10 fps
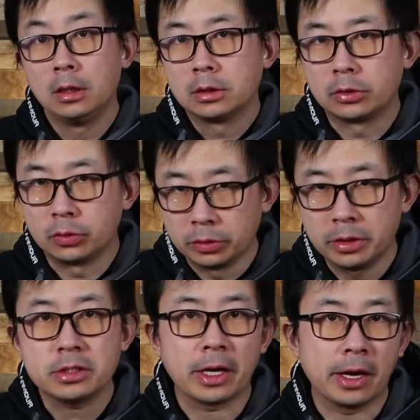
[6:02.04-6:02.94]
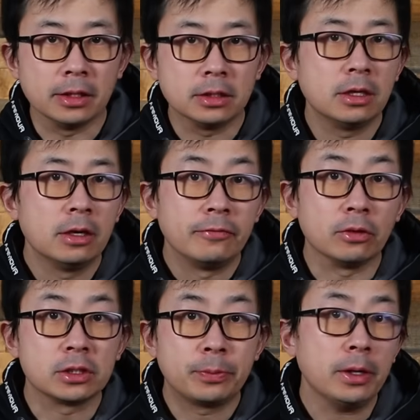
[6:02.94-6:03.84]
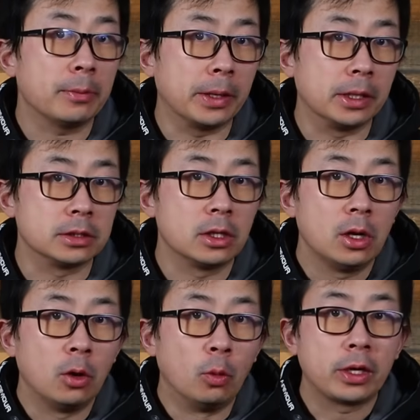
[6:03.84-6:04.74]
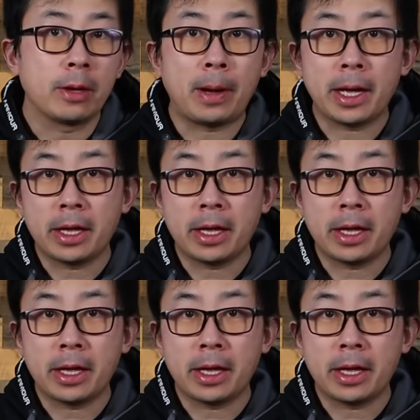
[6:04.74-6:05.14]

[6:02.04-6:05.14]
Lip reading: So to this end, for spinnerbaits, we can buy